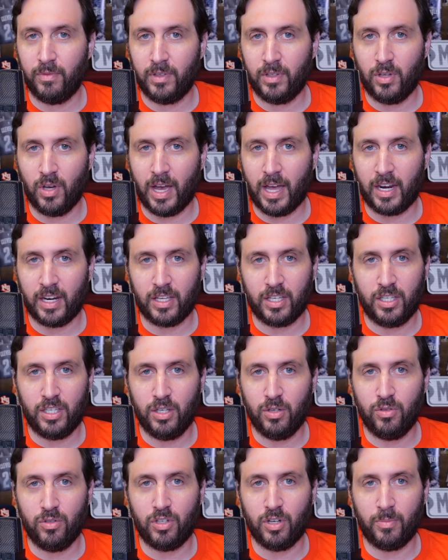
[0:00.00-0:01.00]
a
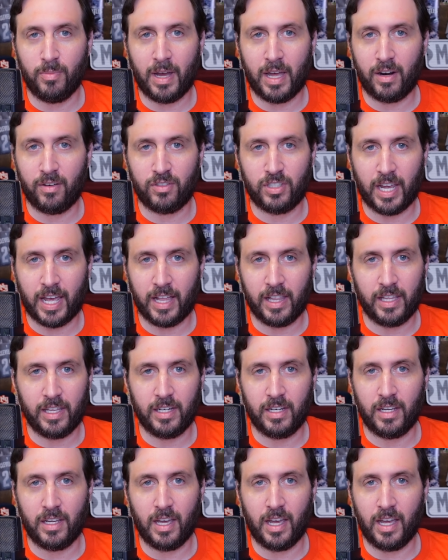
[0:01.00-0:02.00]
huge amount of
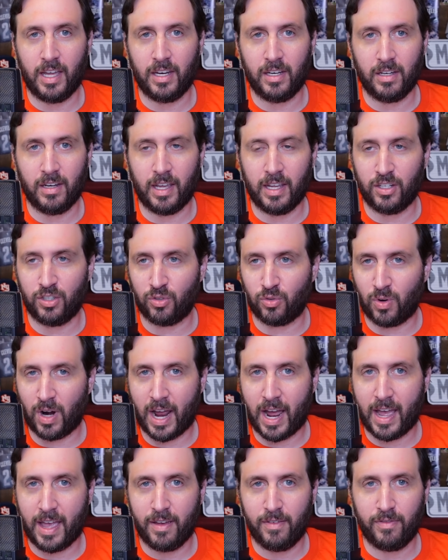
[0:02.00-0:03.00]
talent and
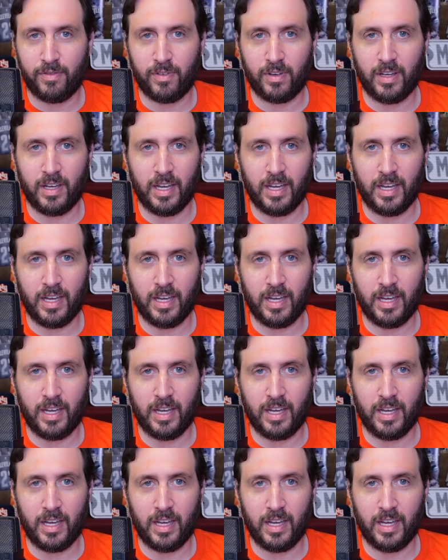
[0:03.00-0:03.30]
drive,